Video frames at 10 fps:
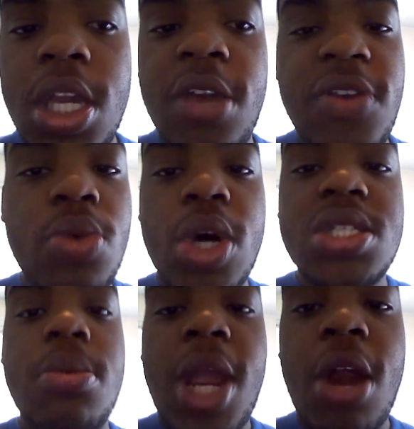If he
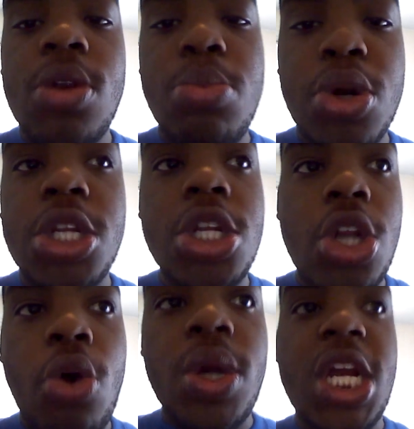wants to marry Brenda
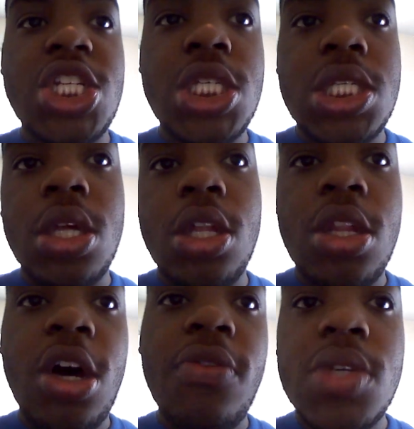knowing that she's still
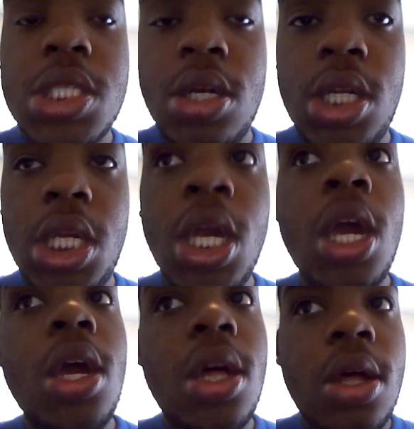in love with Sonny,
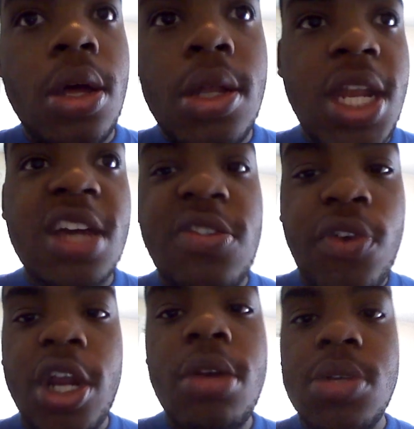that's
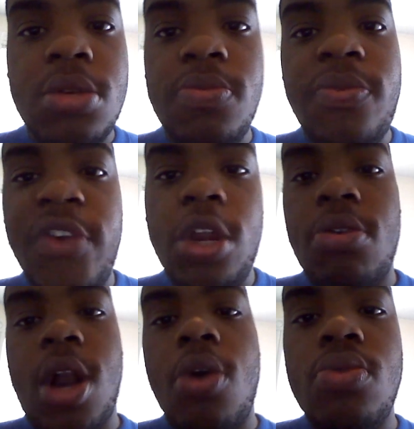for him to
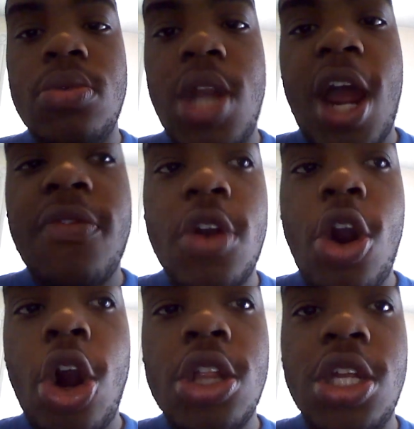figure out, not for
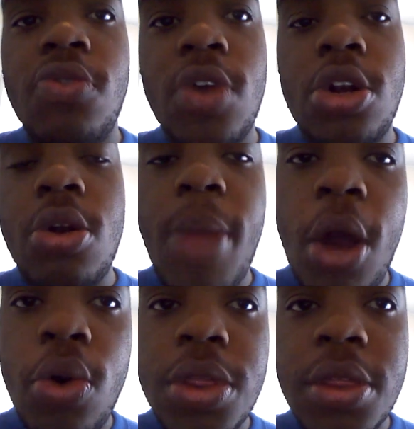Carly to run her
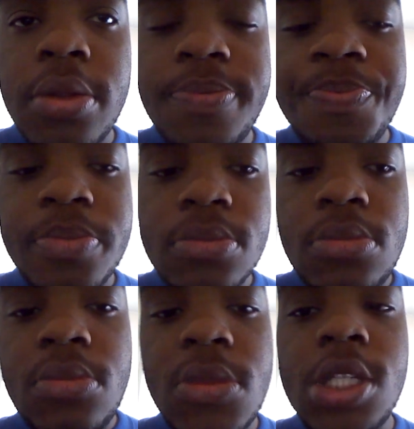mouth.
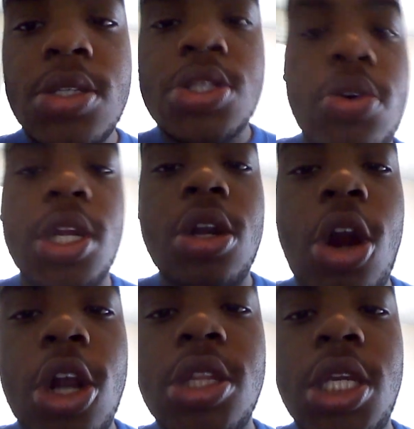So then
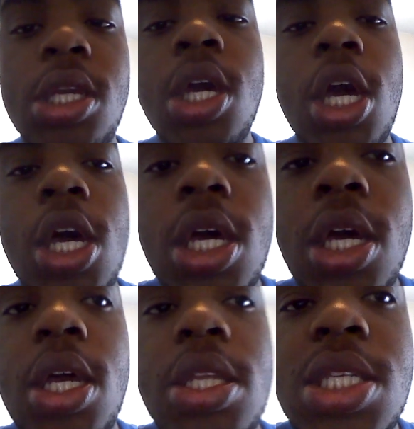Carly
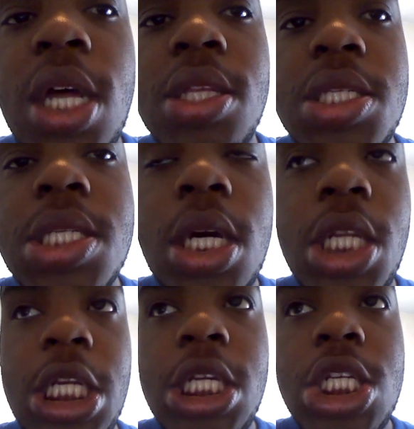telling
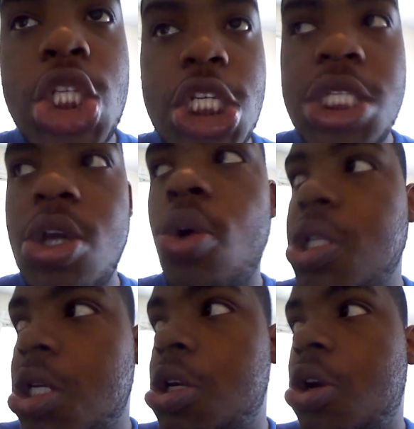Sonny she's
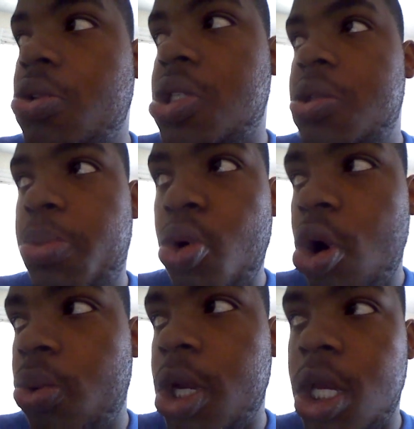going to the nurse's
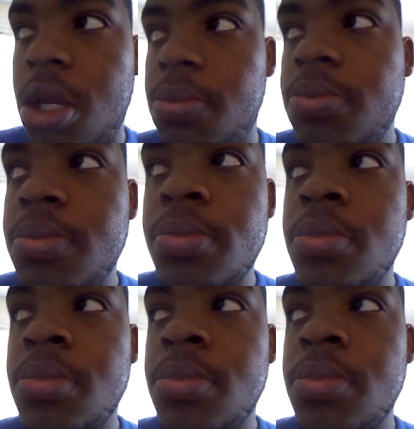ball with him.